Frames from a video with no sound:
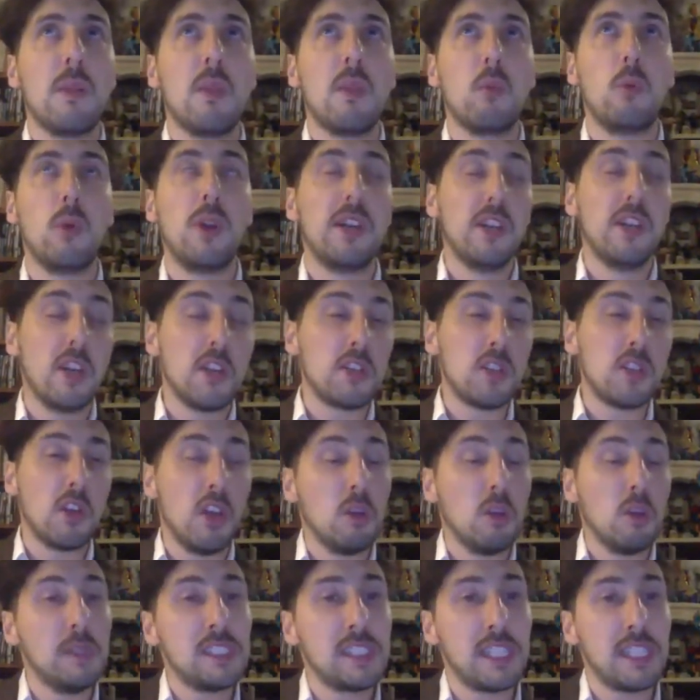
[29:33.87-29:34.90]
were not
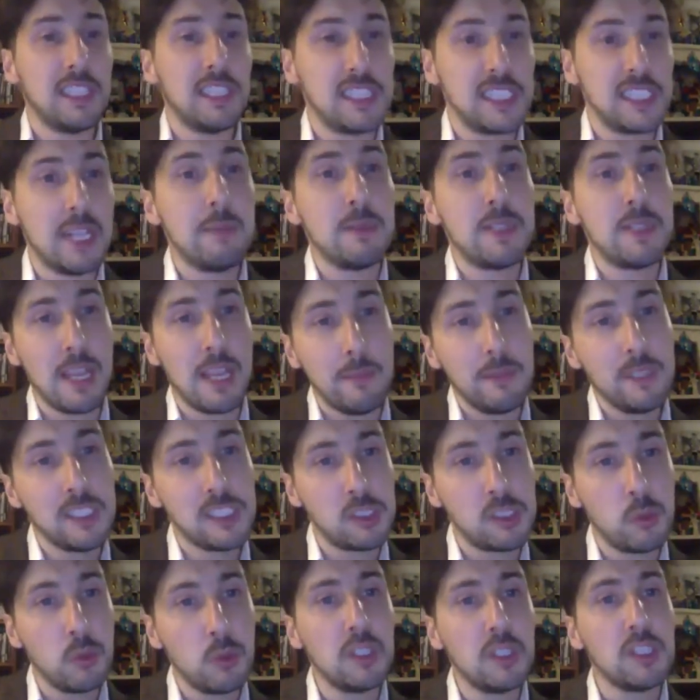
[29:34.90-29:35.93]
always at the same time in the
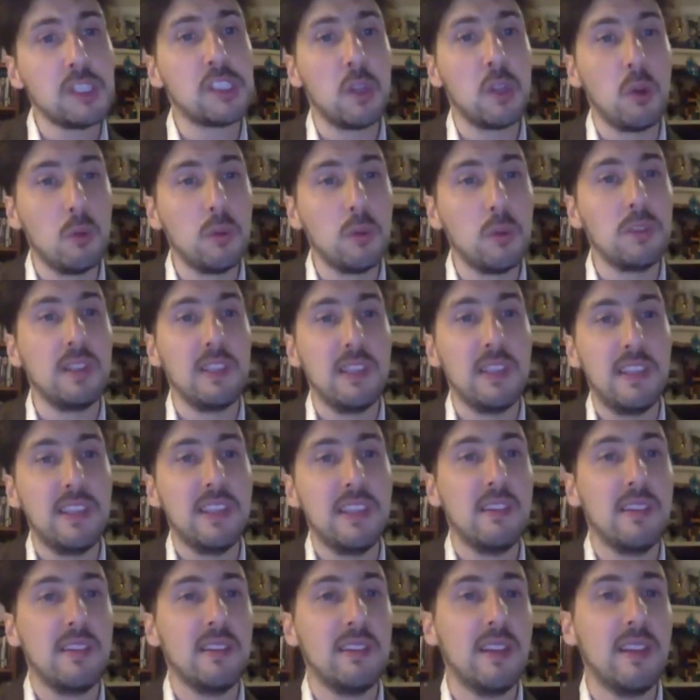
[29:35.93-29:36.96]
studio so
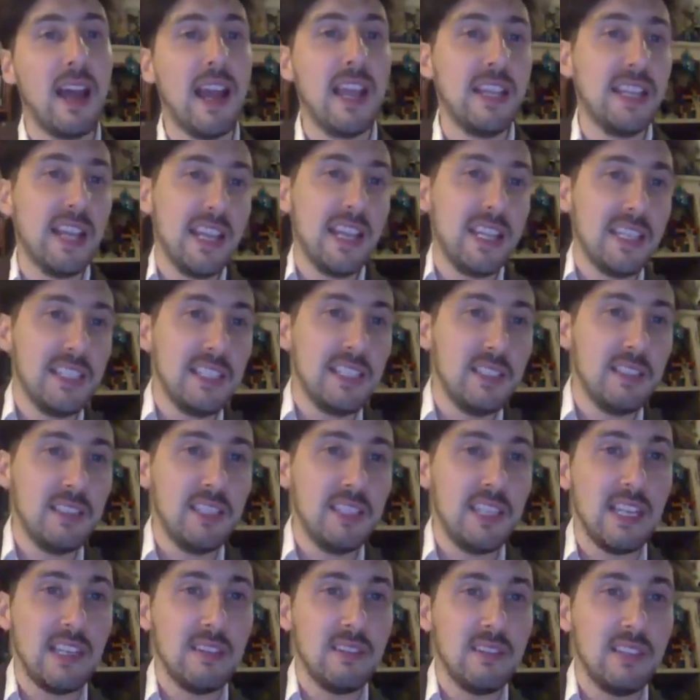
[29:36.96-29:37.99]
I,
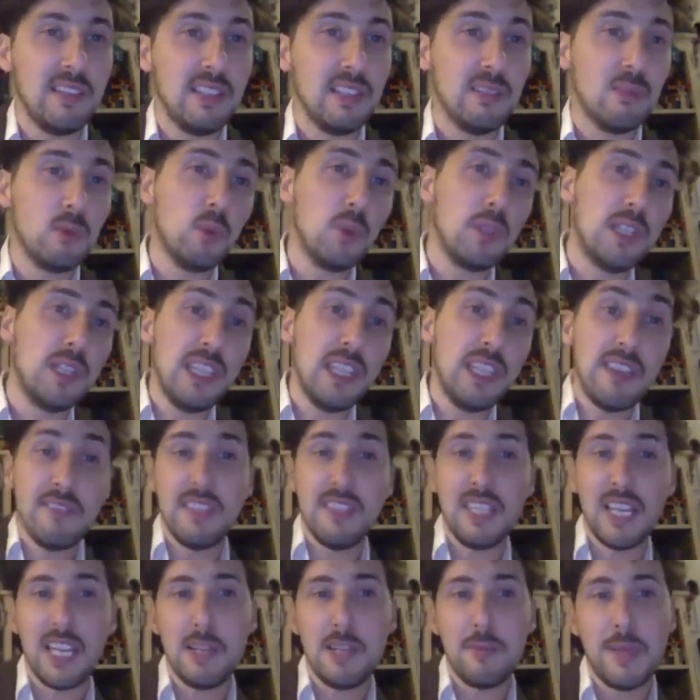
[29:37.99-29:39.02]
I would leave
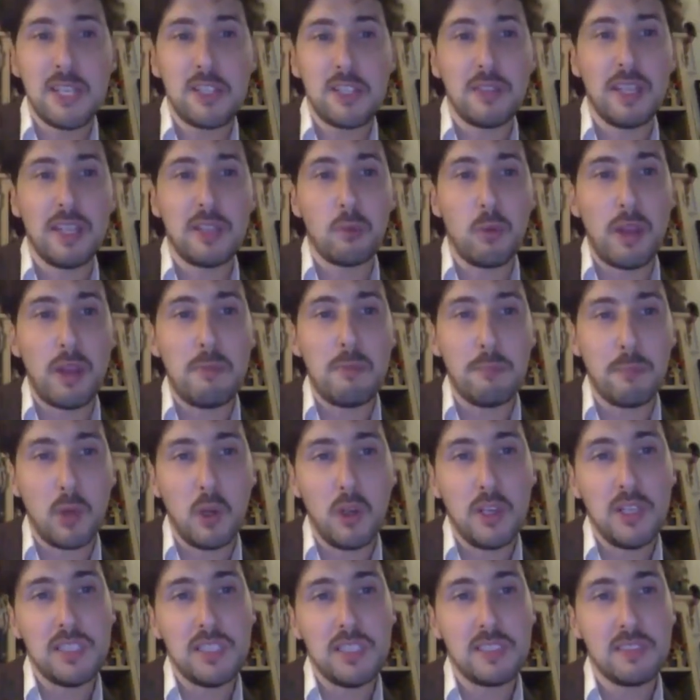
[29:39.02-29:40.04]
the animation at one
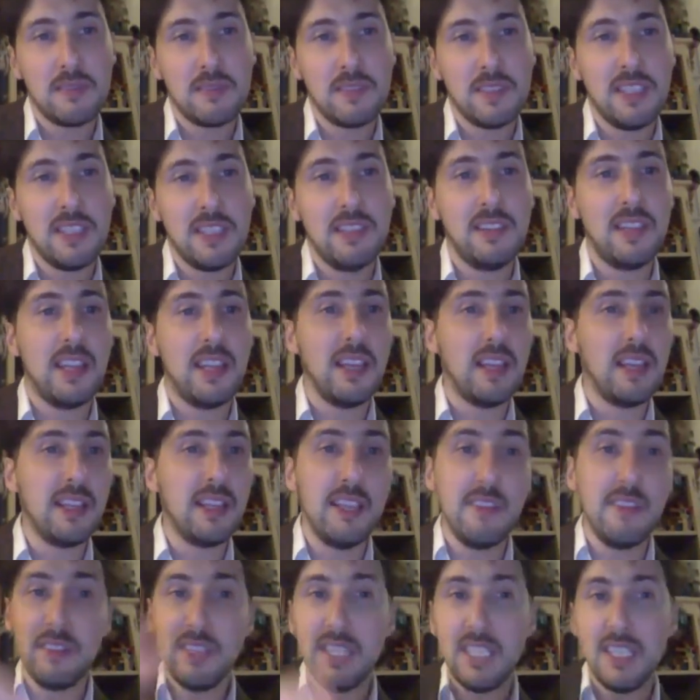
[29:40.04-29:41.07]
point in the
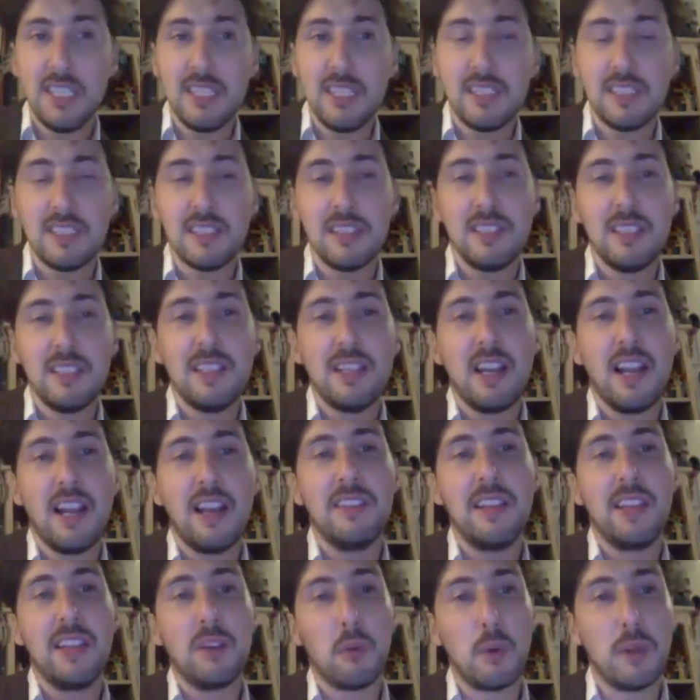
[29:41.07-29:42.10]
evening,
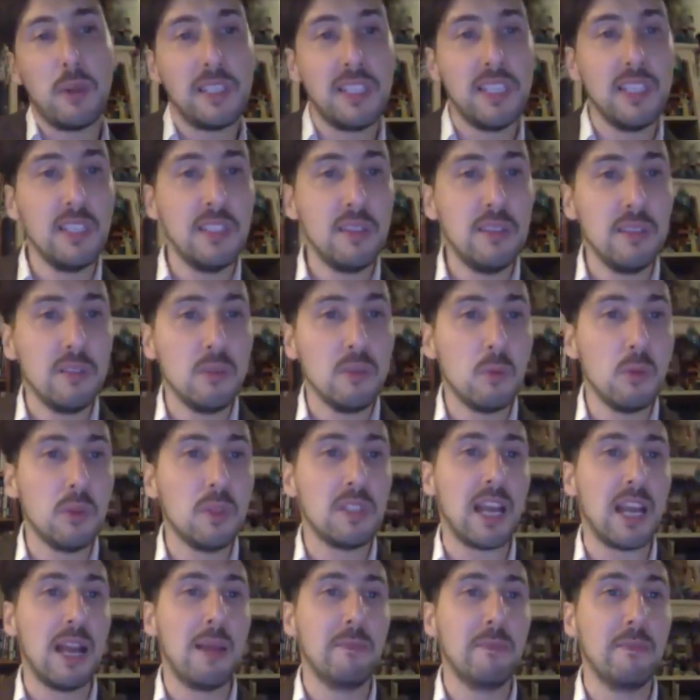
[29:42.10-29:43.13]
and then Joaquin would
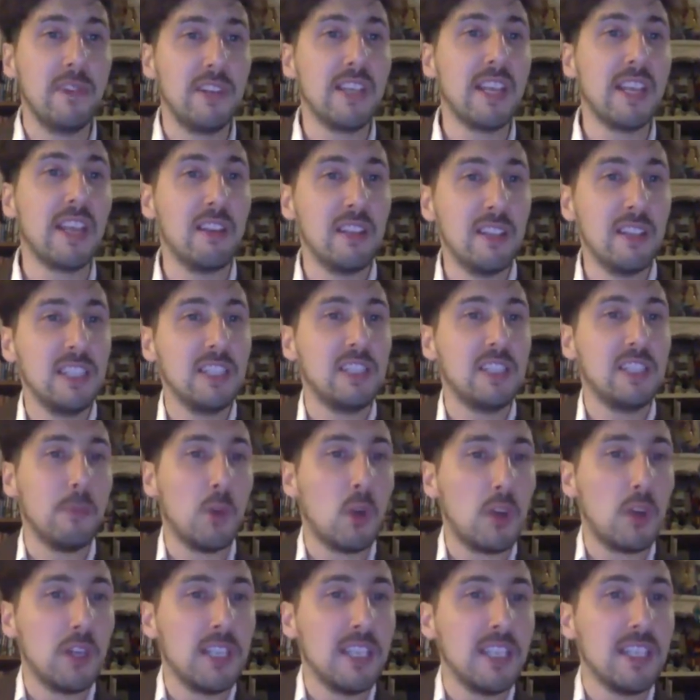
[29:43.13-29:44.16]
come very early in the
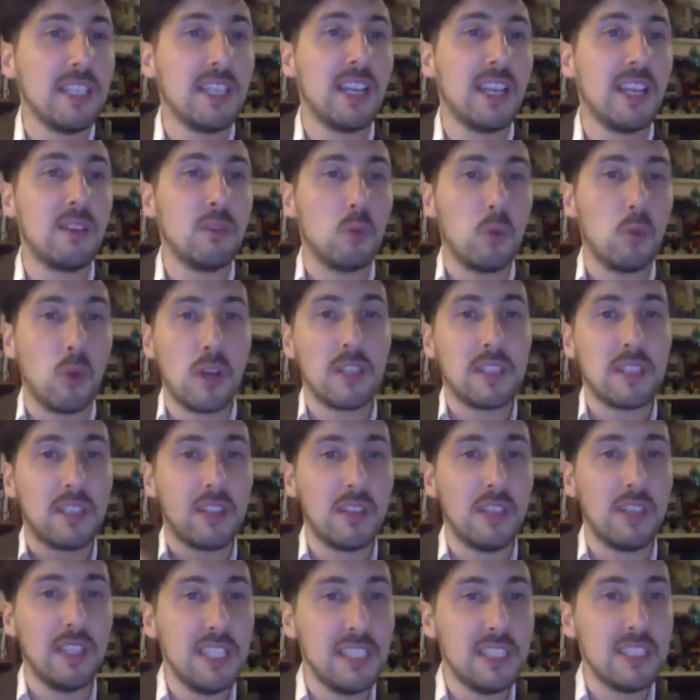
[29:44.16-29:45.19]
morning and work
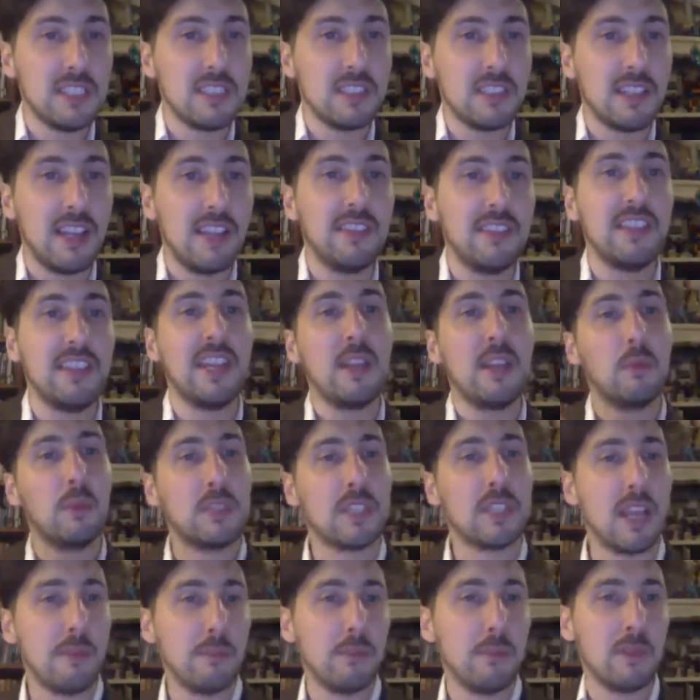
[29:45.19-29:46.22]
on it, and then I would
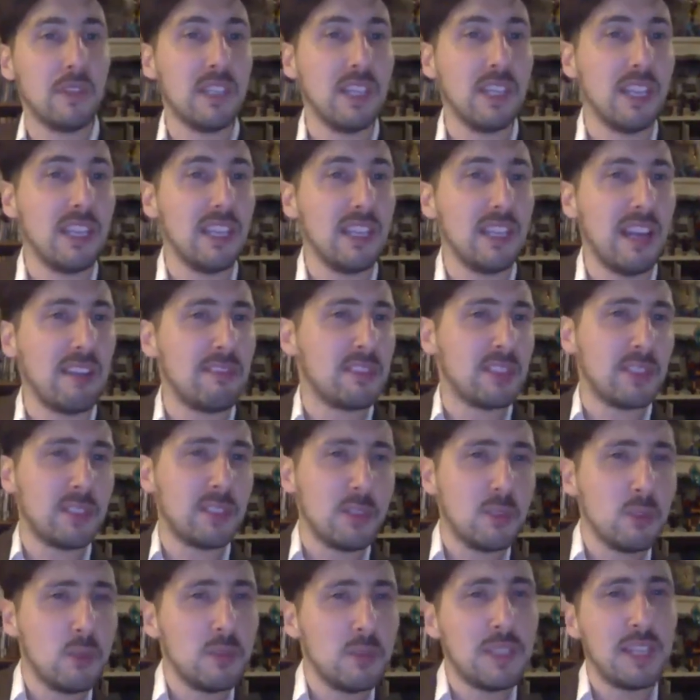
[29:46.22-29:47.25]
come on the
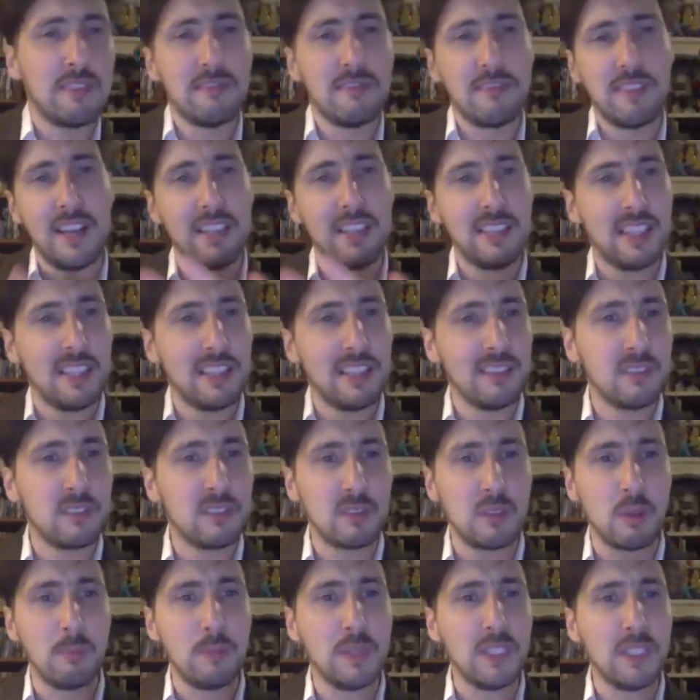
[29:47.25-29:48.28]
afternoon and find a
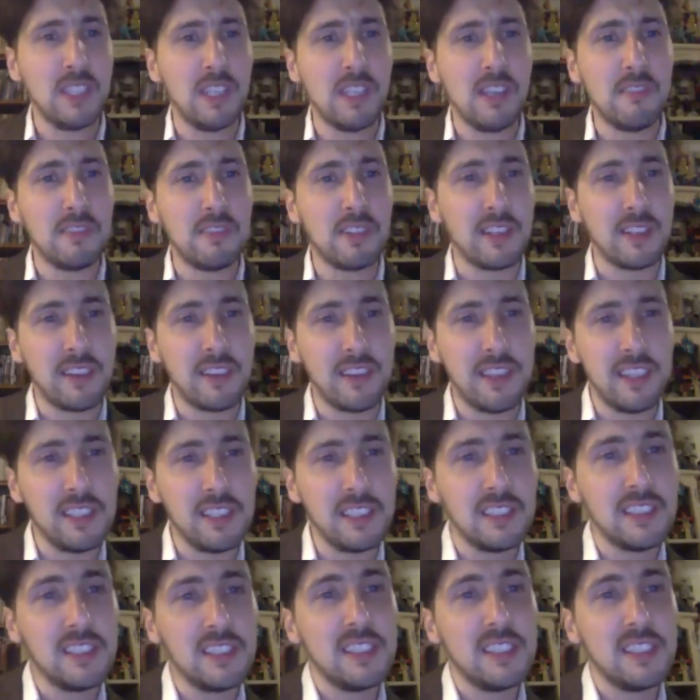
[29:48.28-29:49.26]
completely different thing.